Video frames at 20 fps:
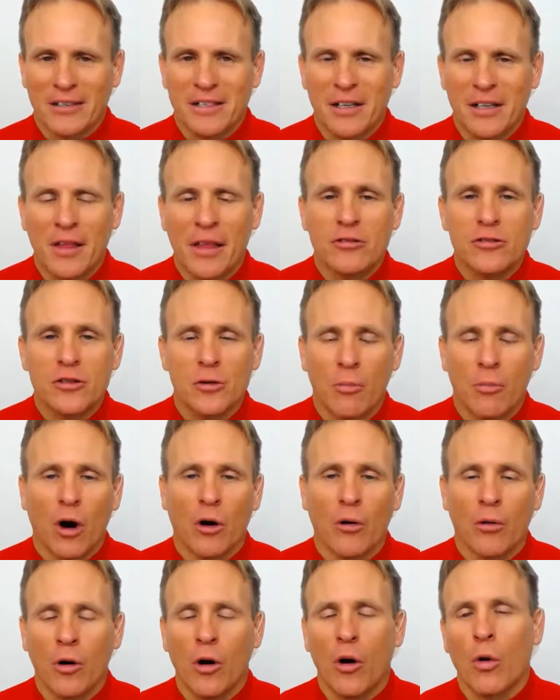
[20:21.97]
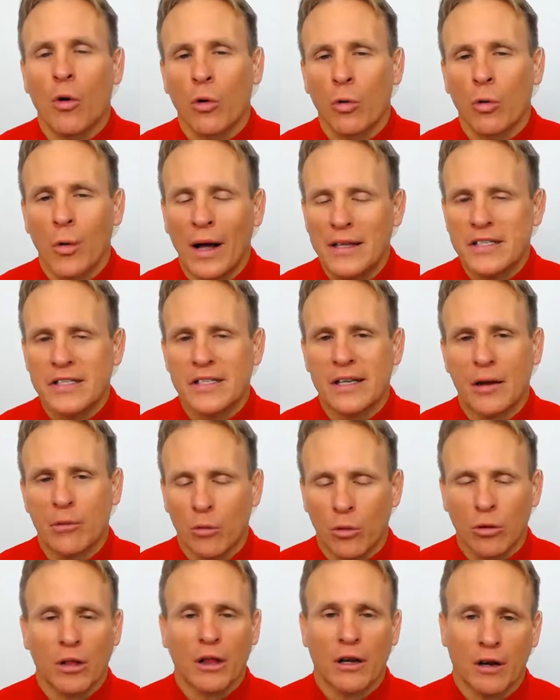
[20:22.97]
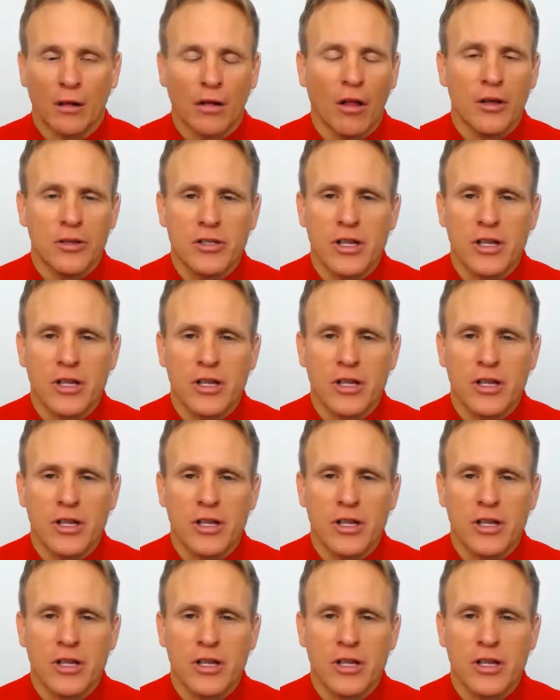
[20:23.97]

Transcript: And then tomorrow or Wednesday, we're going to launch